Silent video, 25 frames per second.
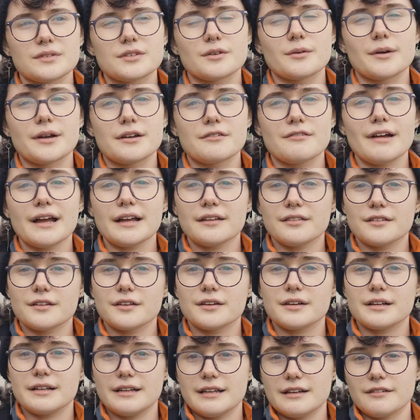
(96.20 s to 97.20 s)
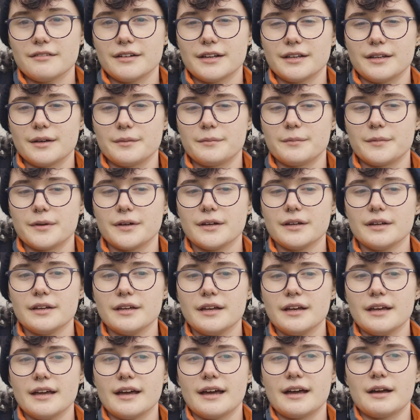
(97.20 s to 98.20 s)
So I rang the clearing number
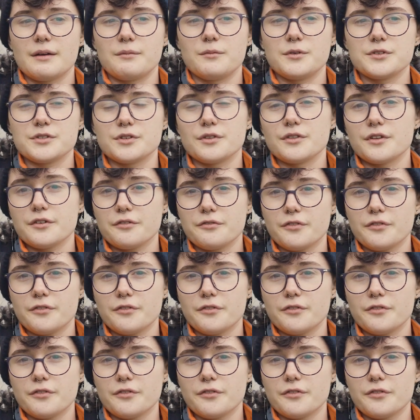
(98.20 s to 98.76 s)
and was on the